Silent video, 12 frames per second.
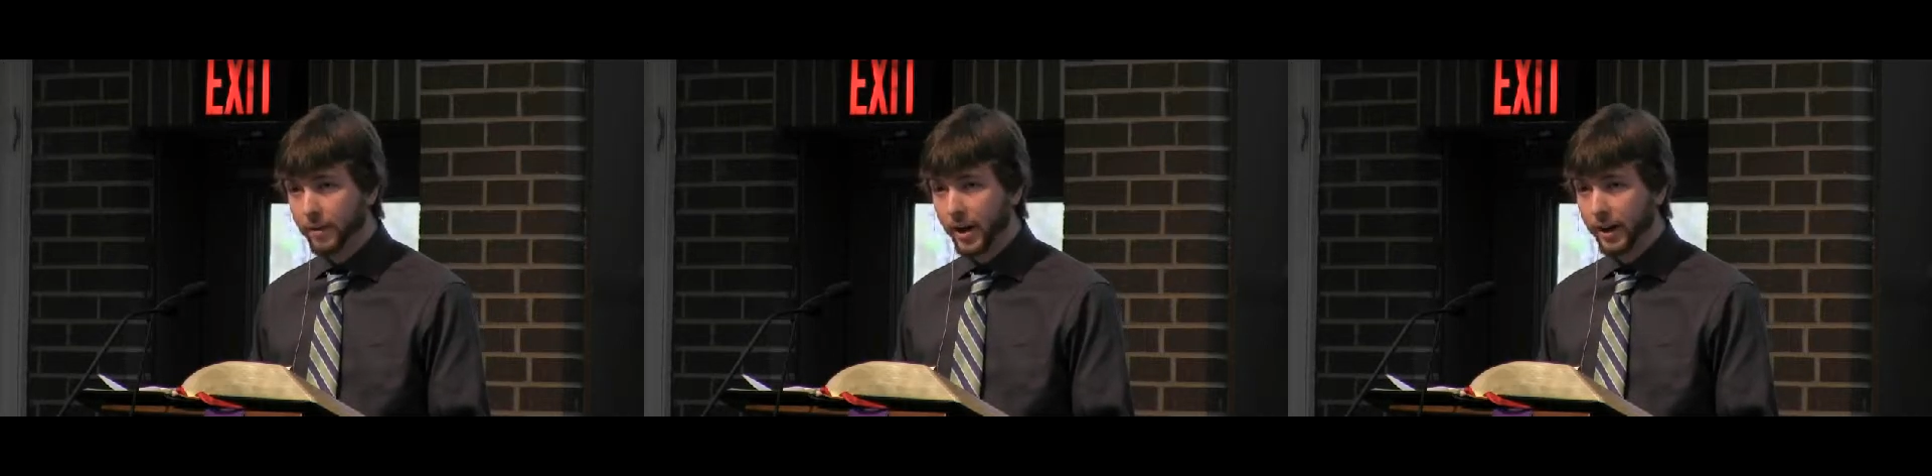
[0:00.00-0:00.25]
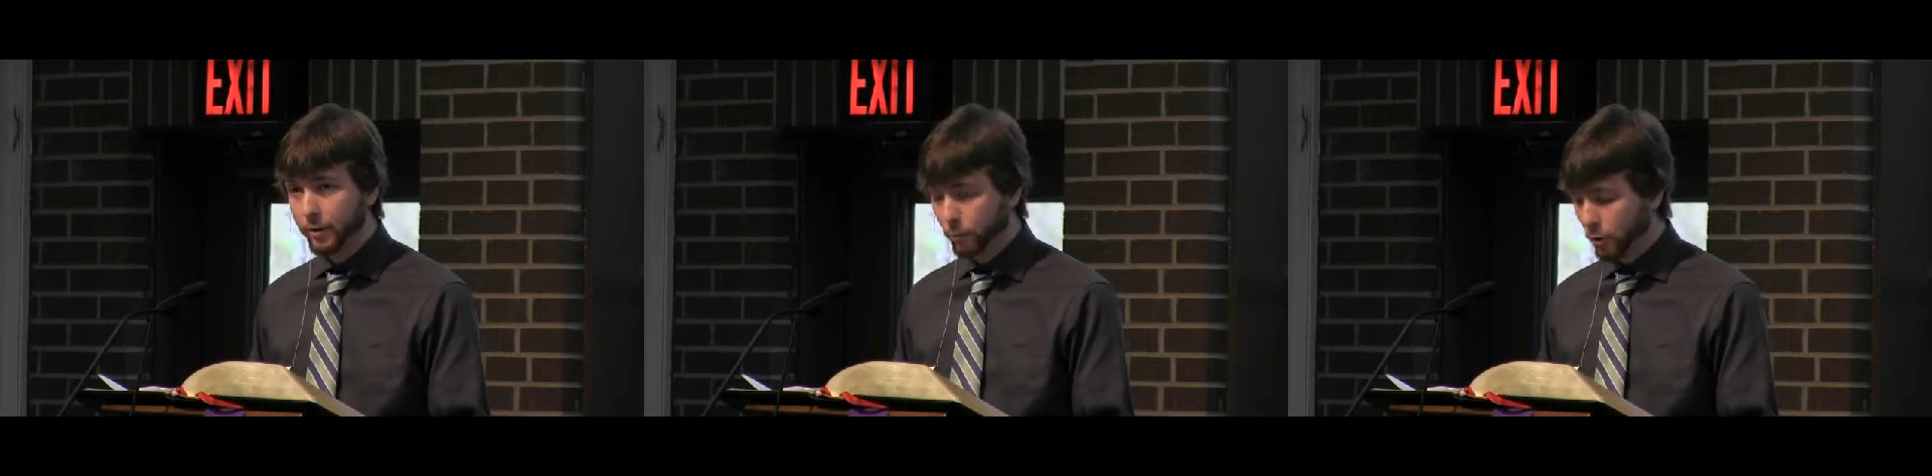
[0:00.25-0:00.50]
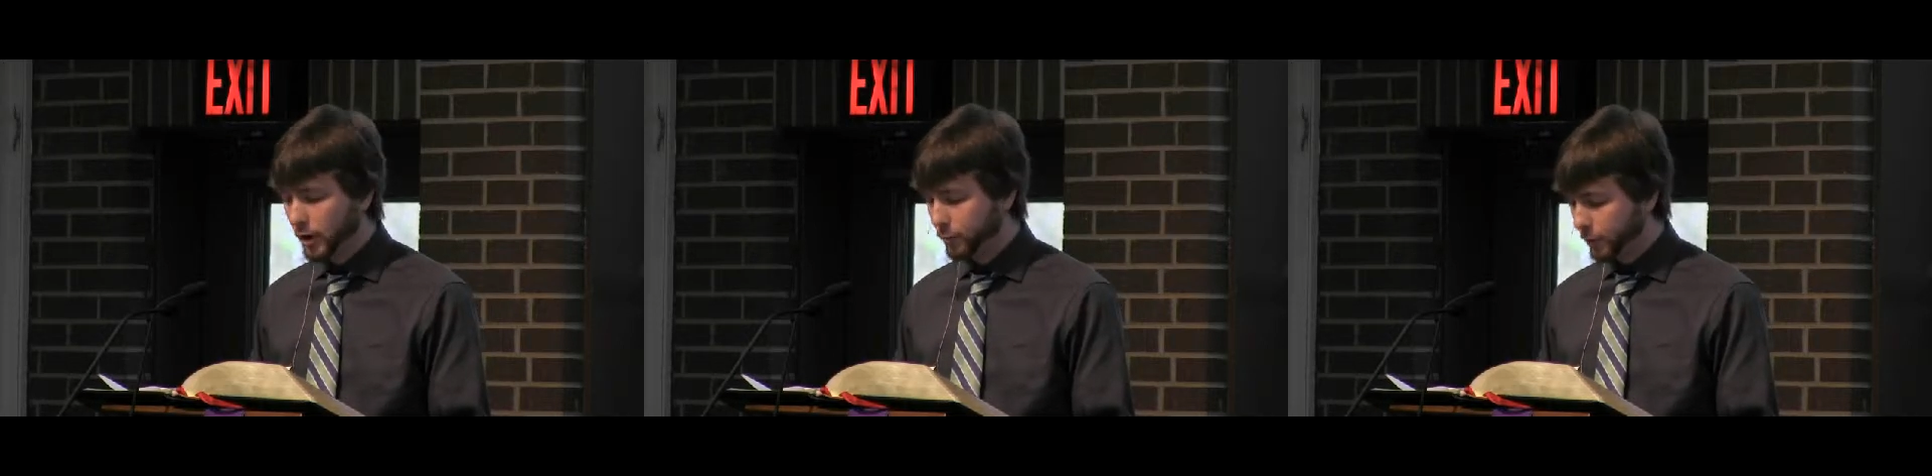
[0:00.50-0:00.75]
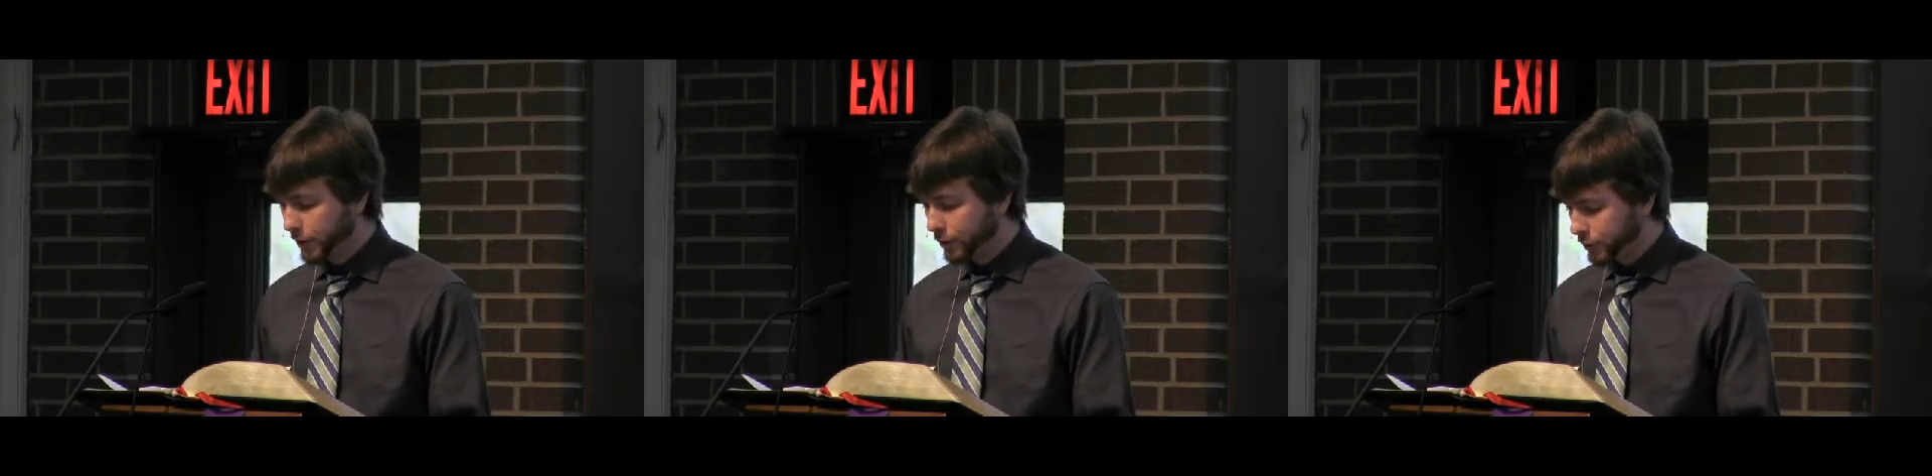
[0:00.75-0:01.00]
find
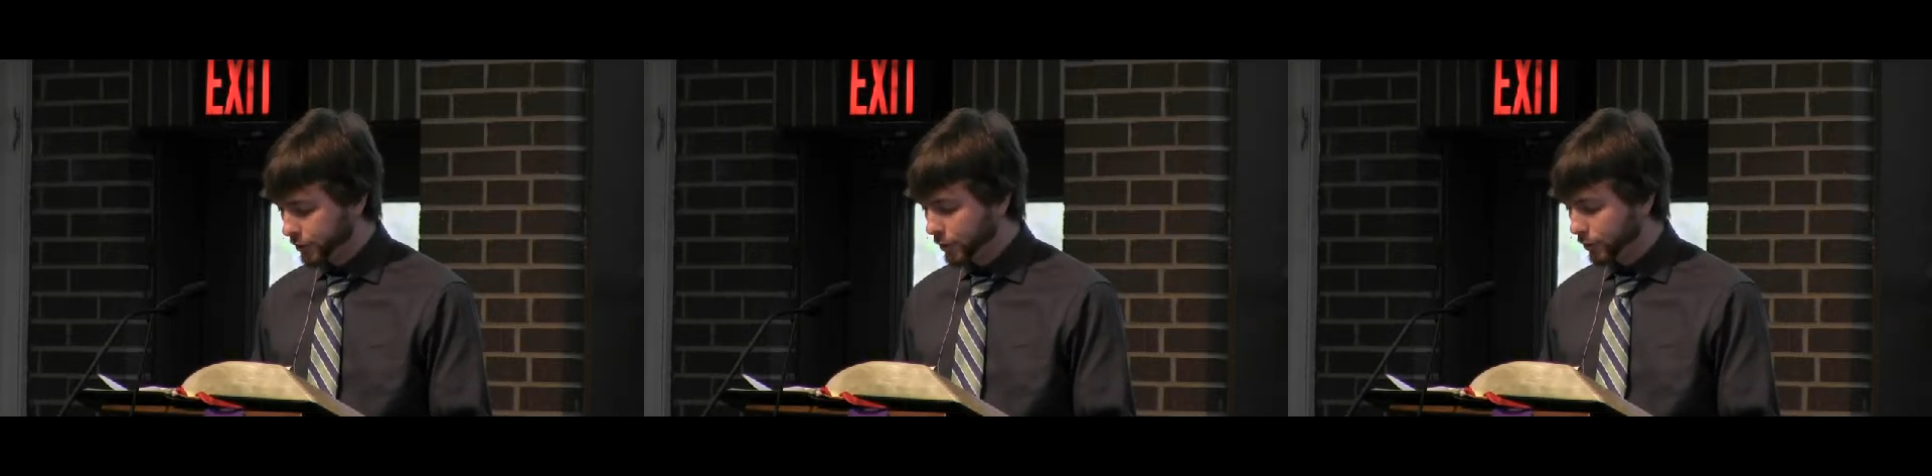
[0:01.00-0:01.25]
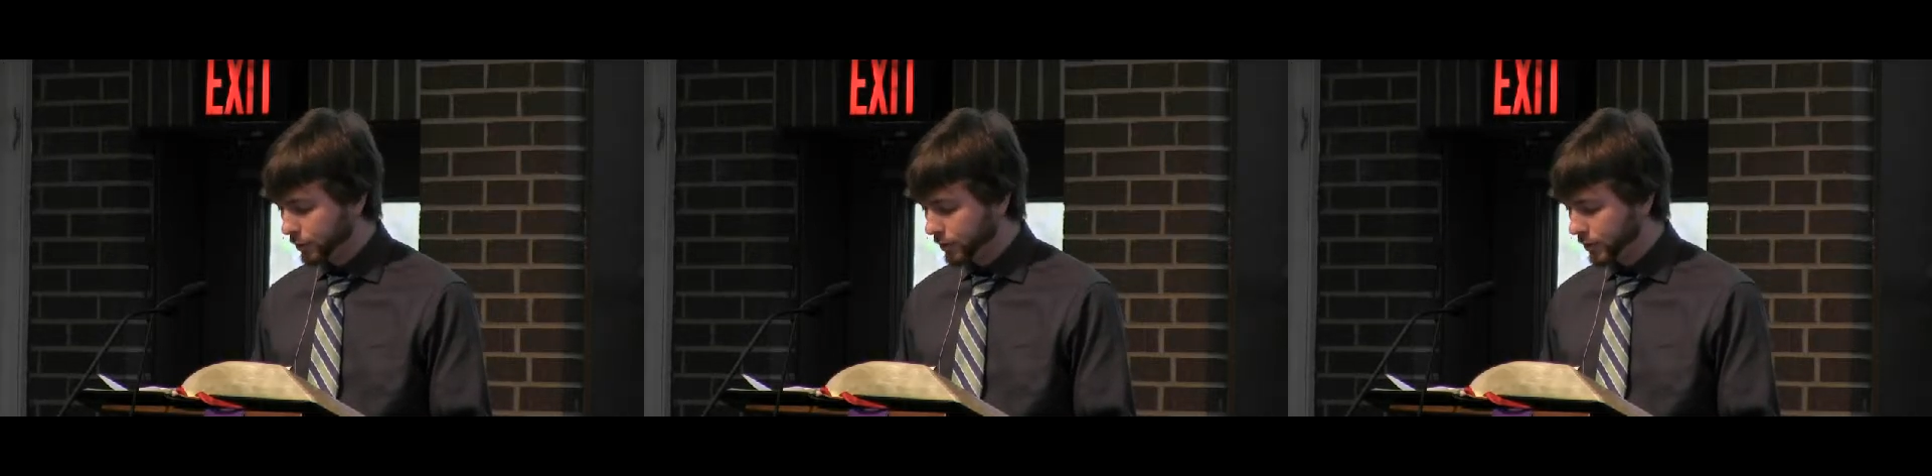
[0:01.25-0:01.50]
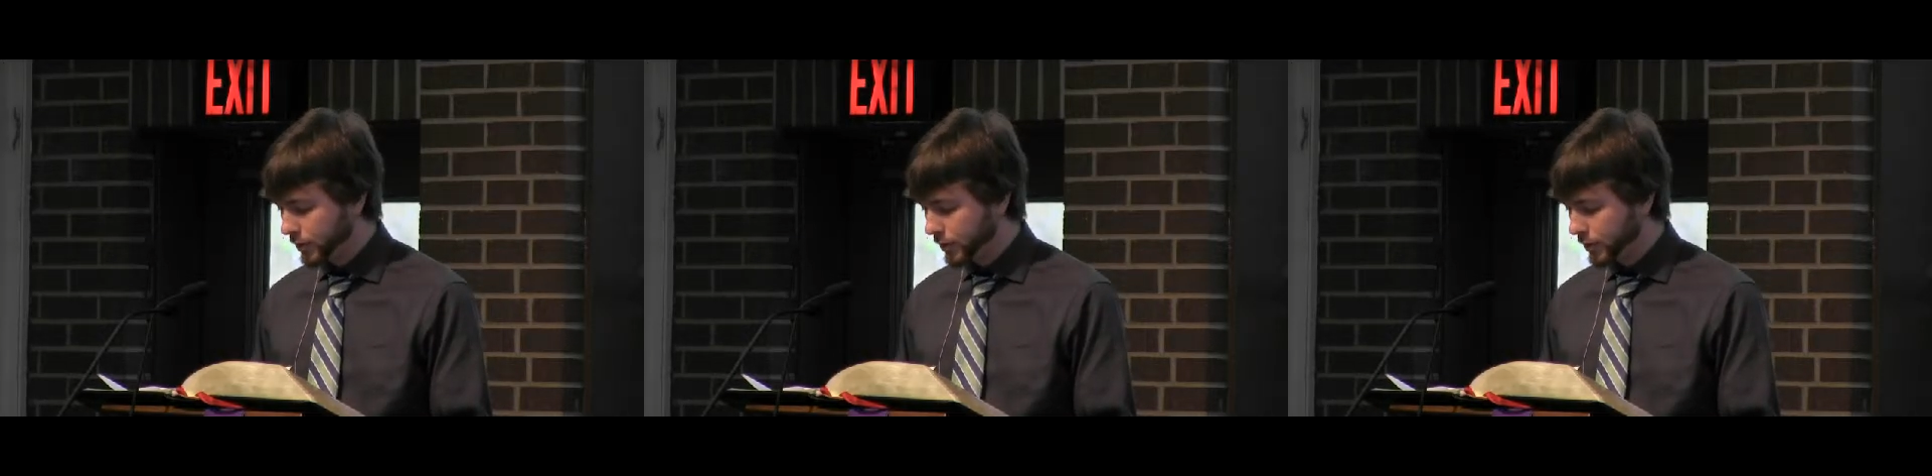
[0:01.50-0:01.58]
one where you do.